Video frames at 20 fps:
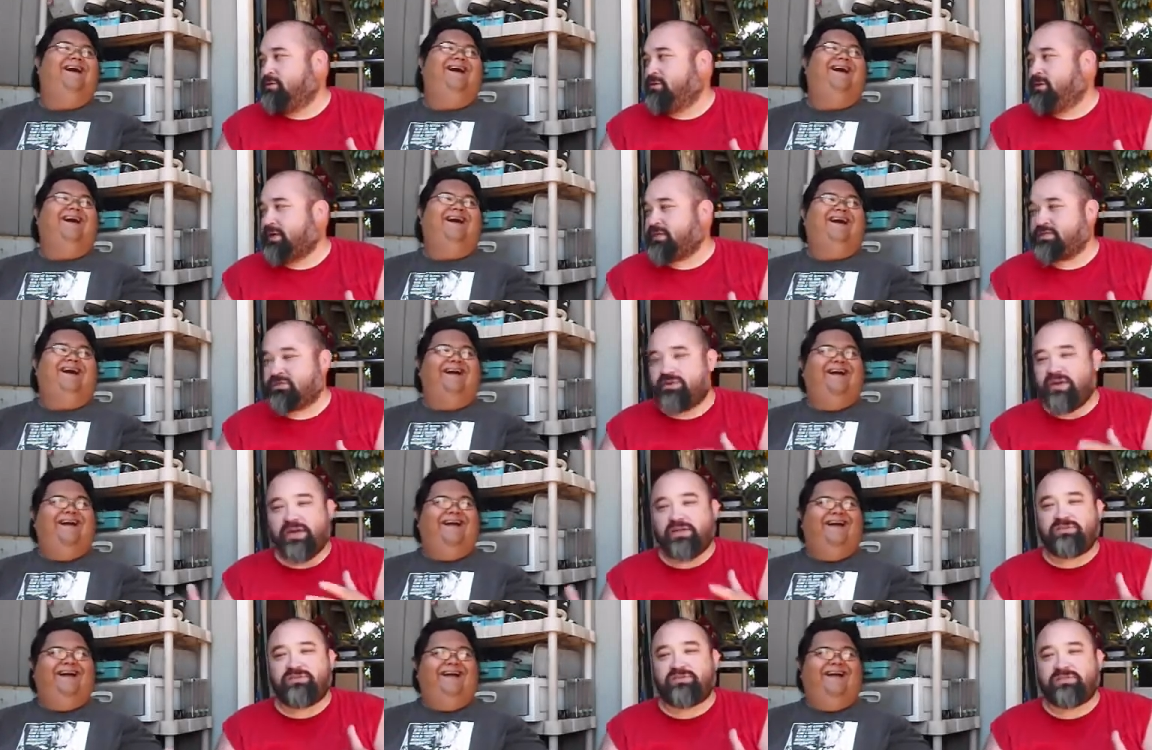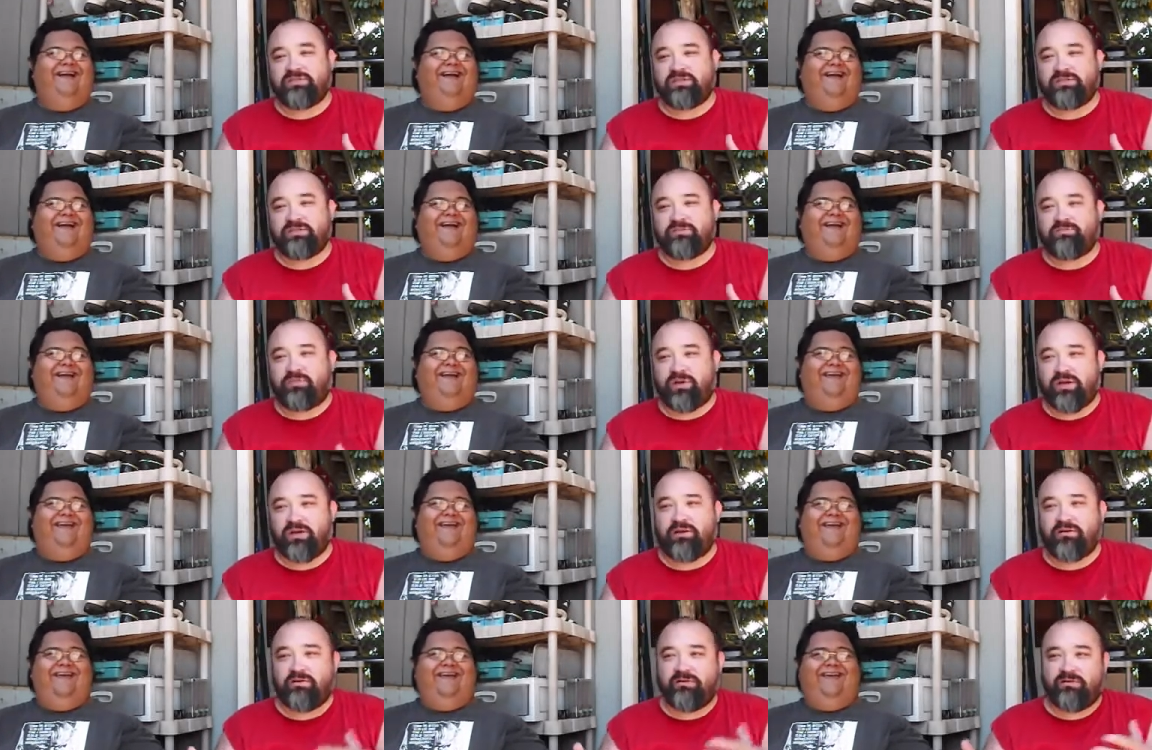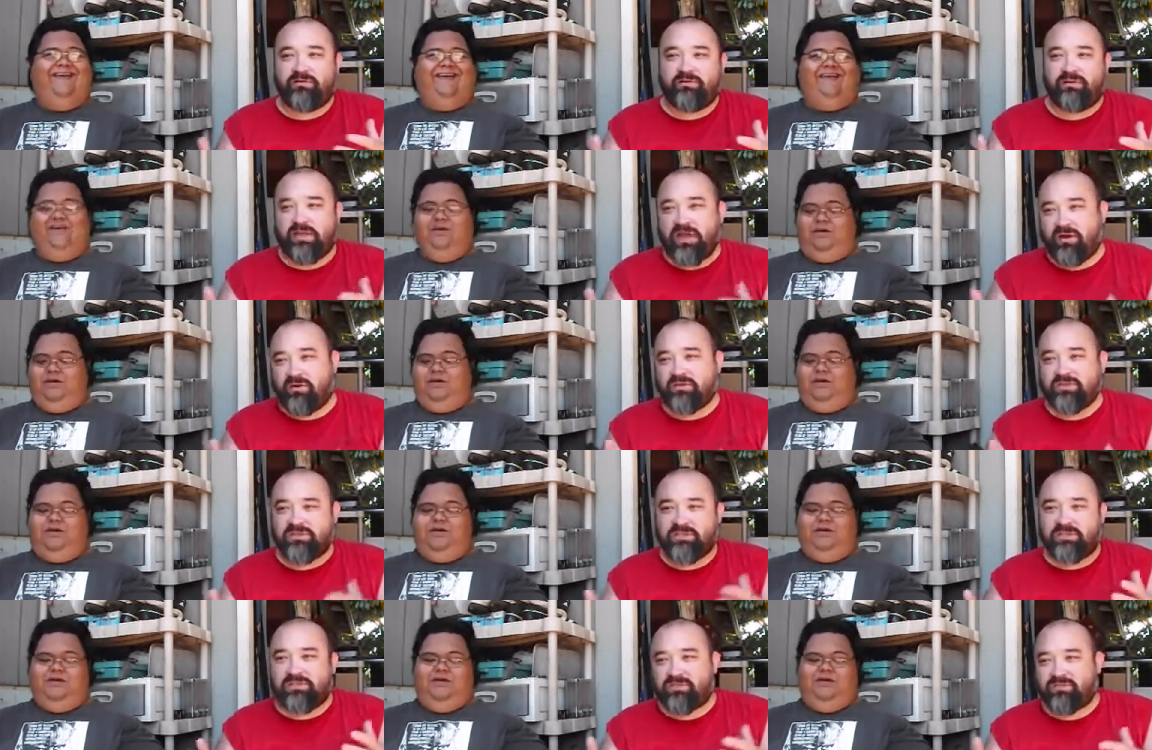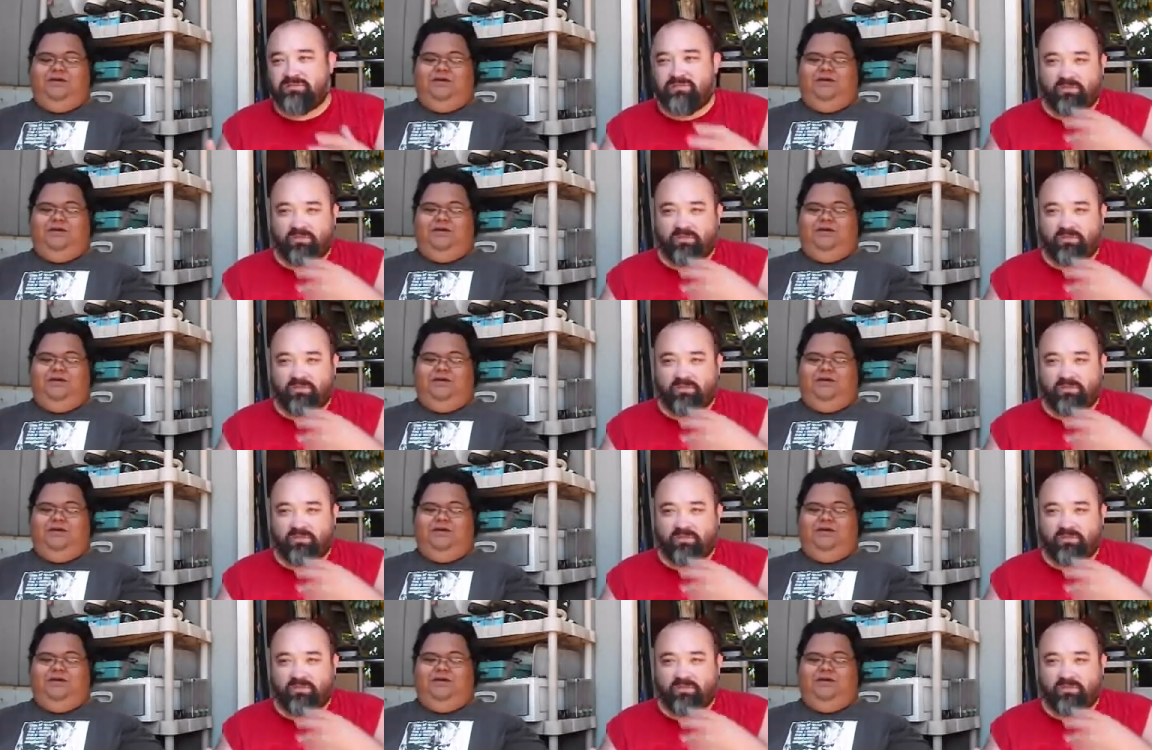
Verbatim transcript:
Speaker 1: Next to Exorcist, but that was just.